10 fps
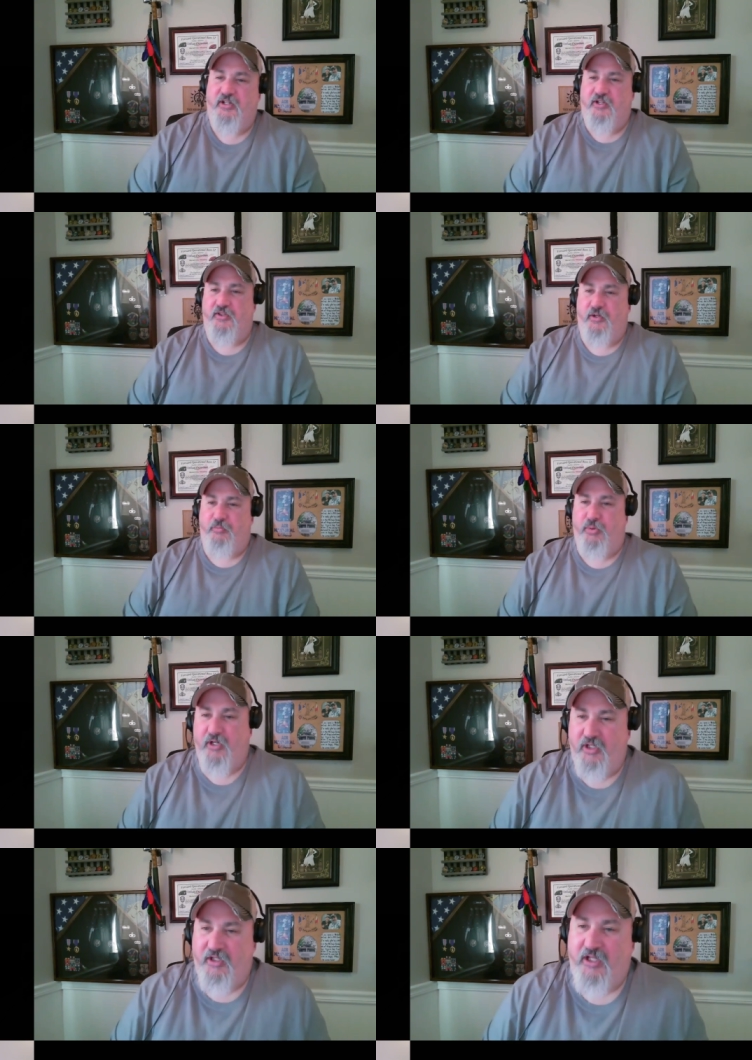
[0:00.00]
Yeah, they're yeah.
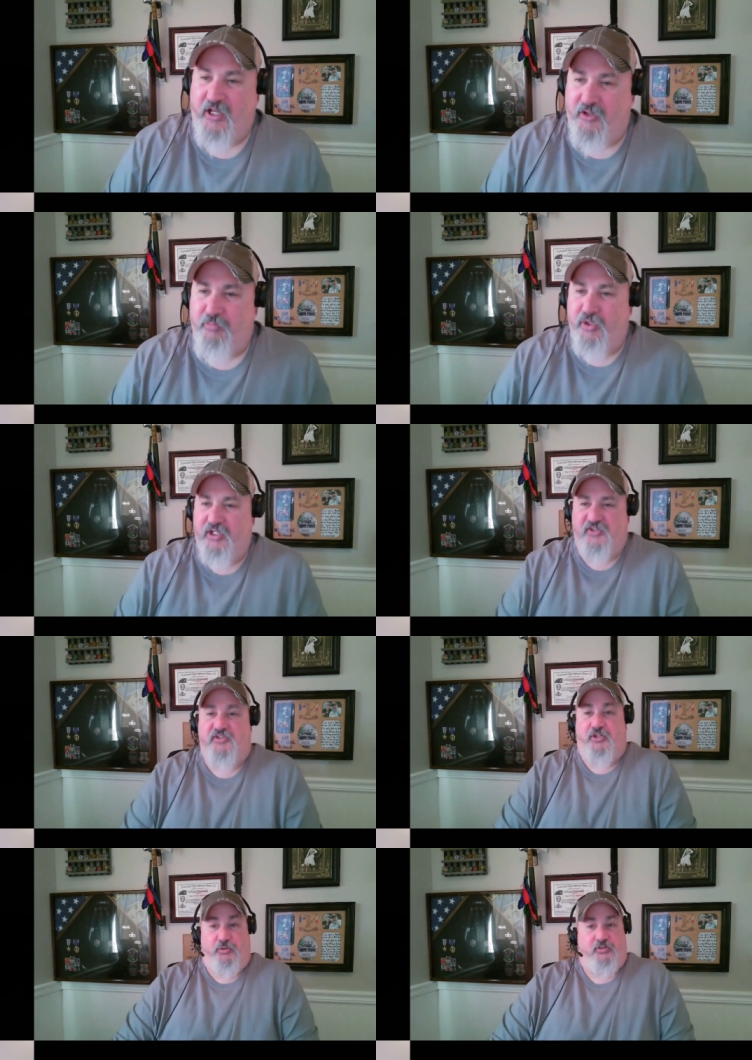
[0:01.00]
pretty. Yeah, they're pretty
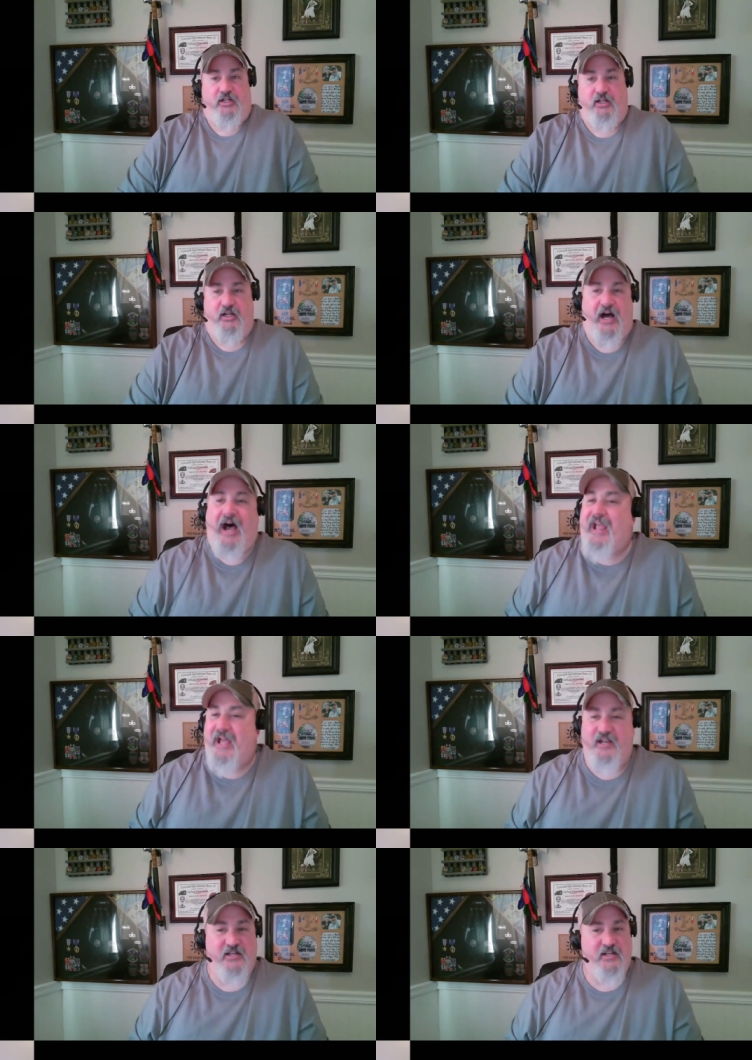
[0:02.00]
astute. Uh, I yeah.
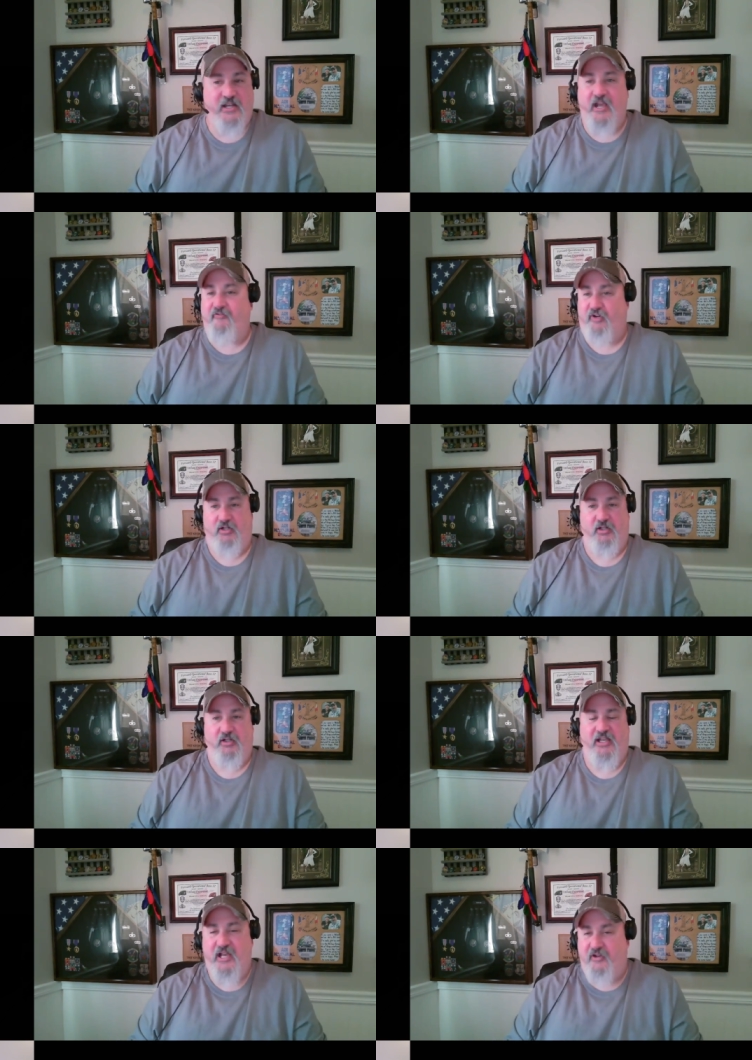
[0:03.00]
had never
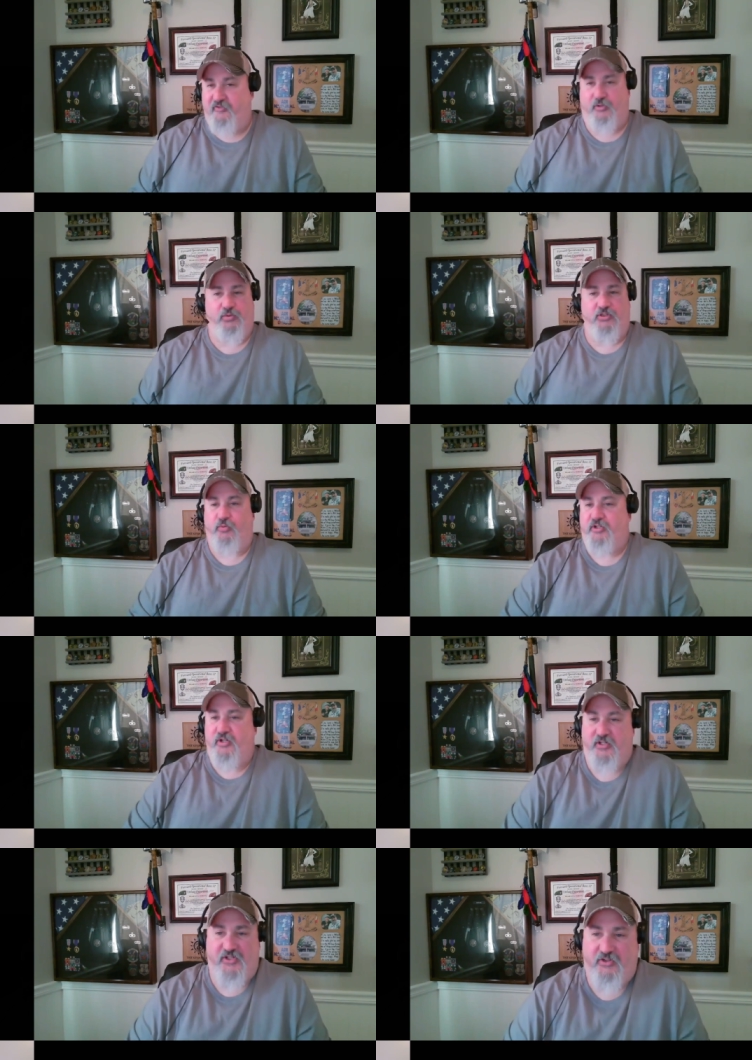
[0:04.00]
ever worked with an
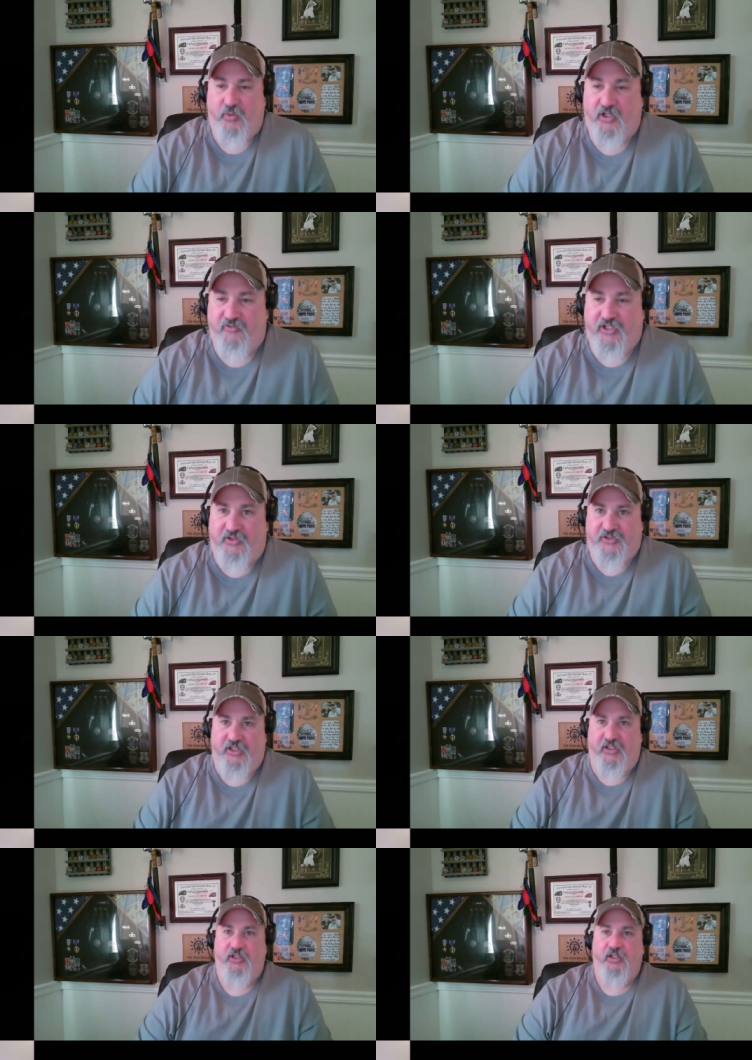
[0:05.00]
RC12
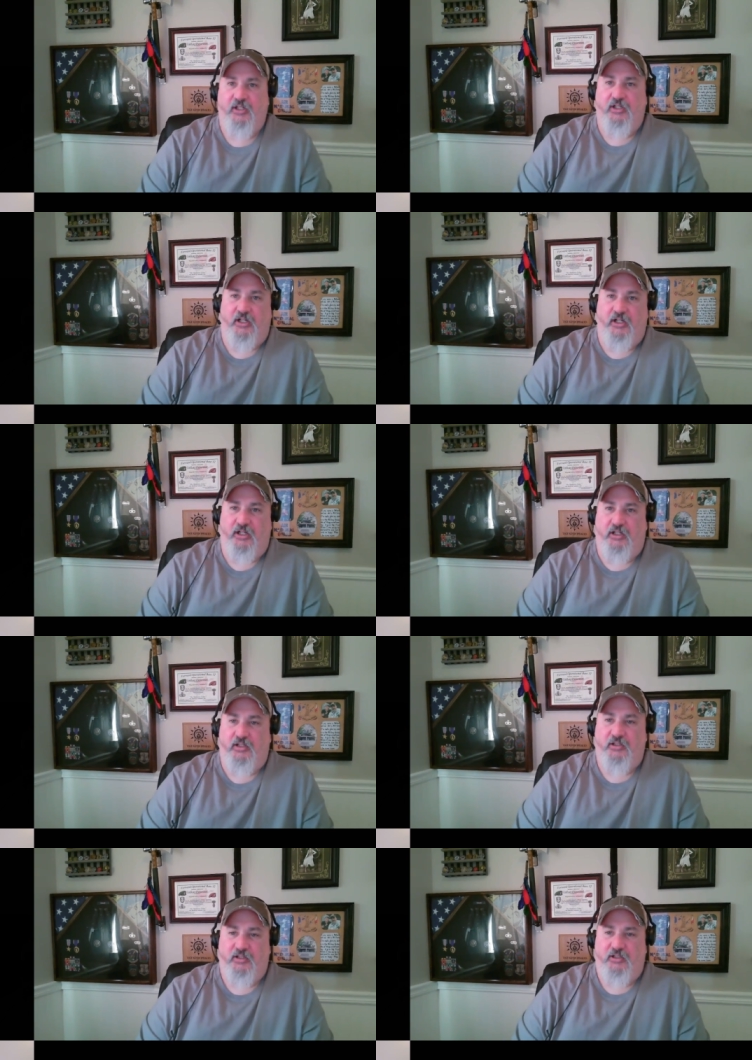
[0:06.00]
Delta uh,
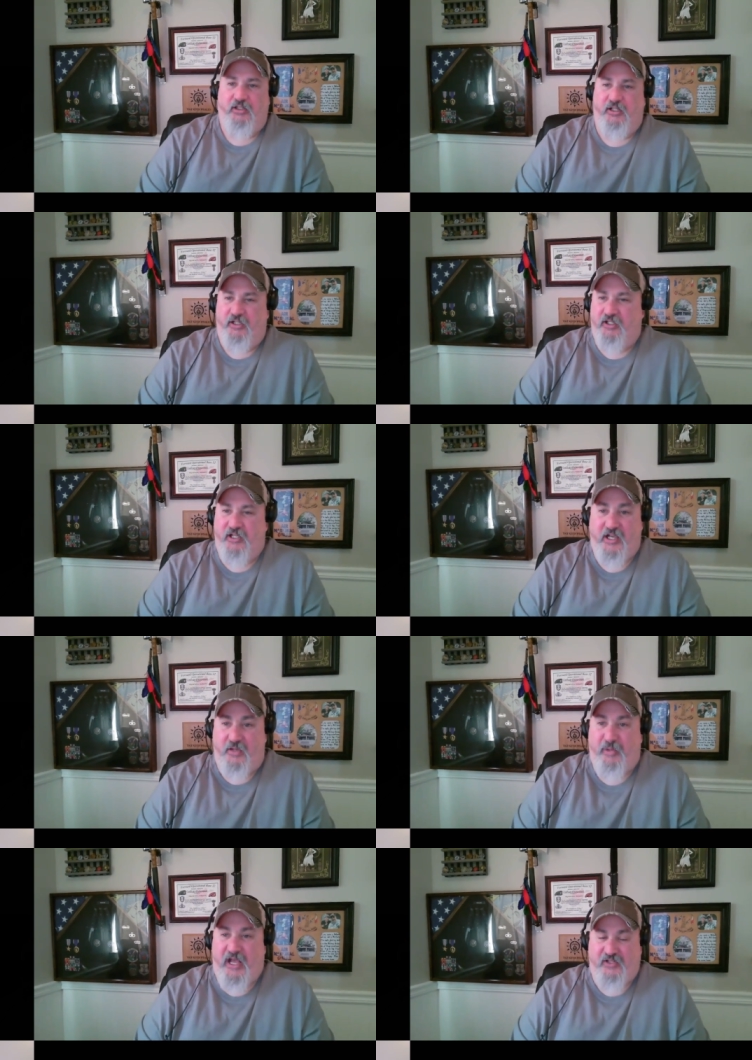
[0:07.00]
in in that
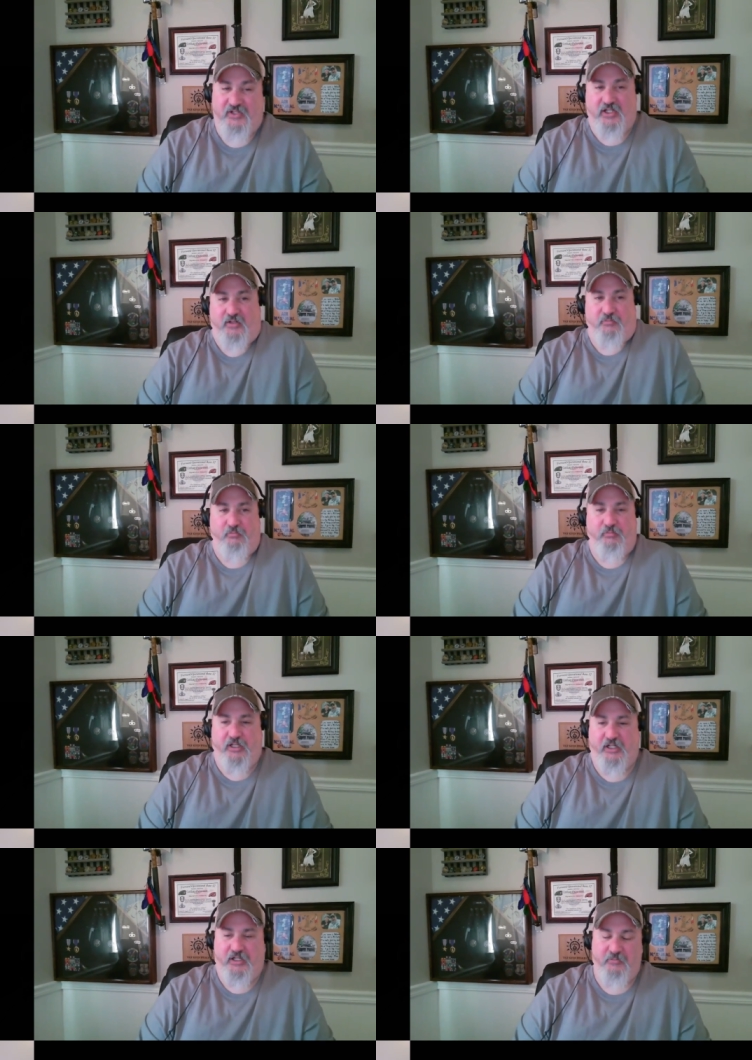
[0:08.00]
capacity,
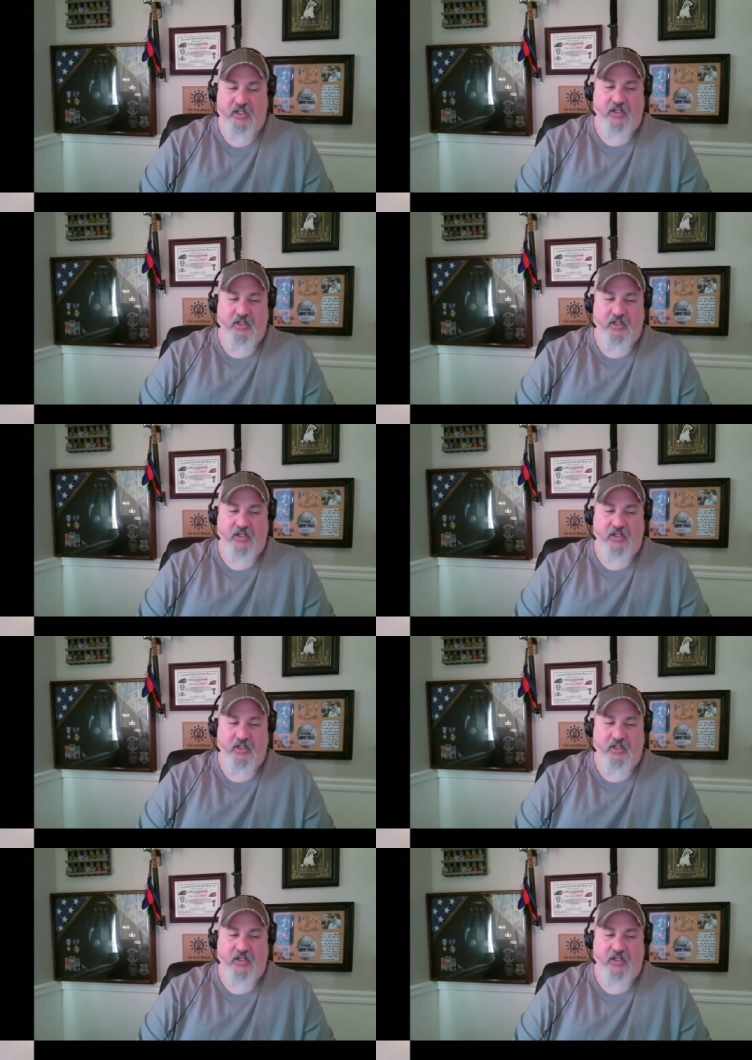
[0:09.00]
but um,